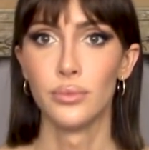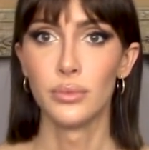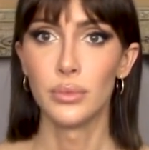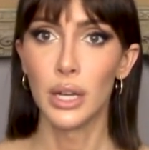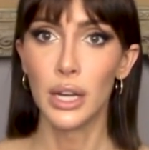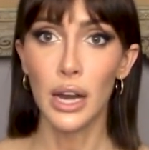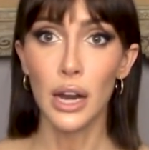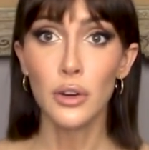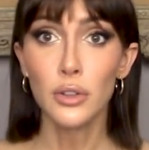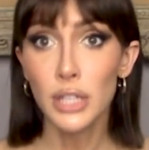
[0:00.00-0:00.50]

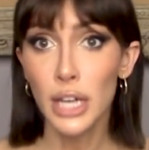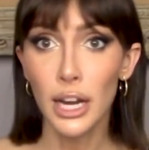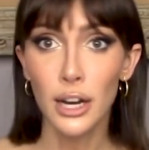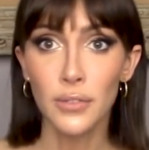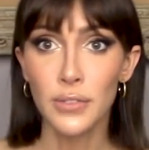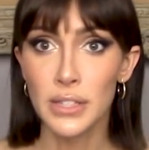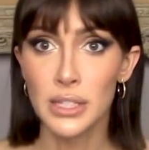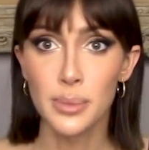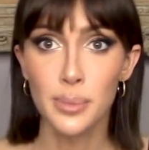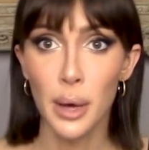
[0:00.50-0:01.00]
And I don't care if
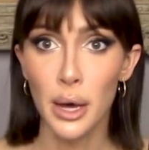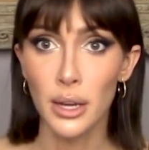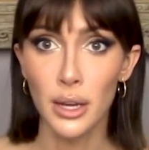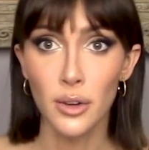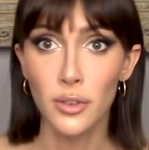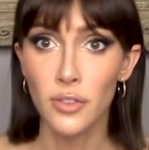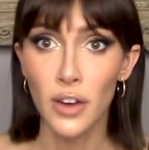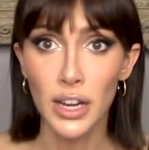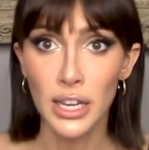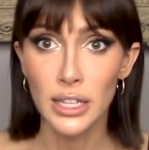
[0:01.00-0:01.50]
it's a bug. I'll
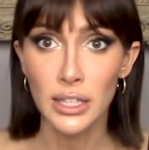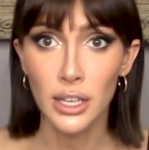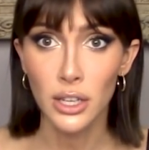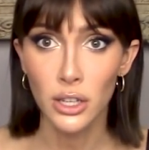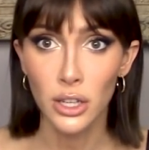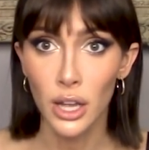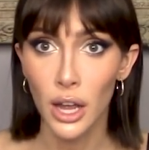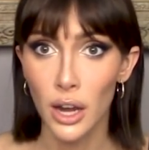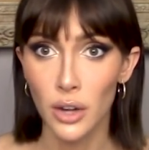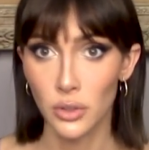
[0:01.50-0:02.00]
fucking kill
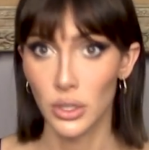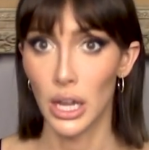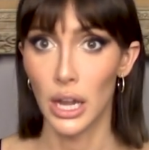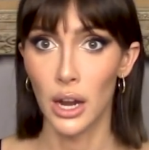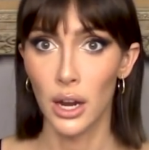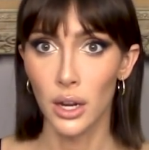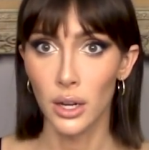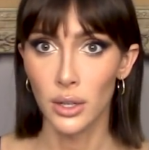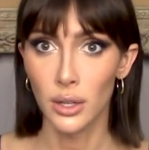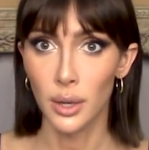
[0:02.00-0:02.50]
it. I don't
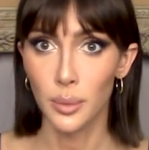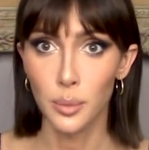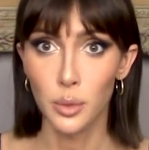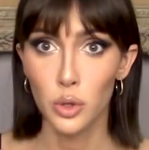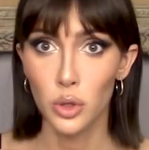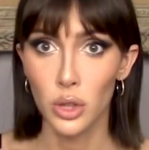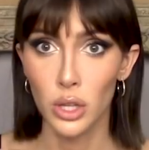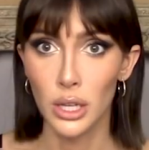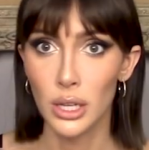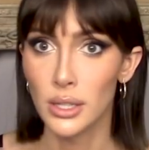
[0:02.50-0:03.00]
care. I'm
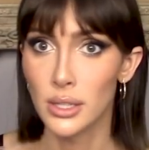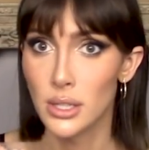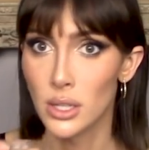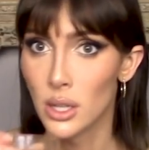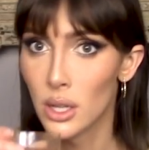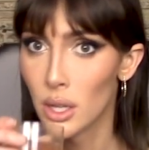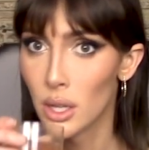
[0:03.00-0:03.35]
ruthless.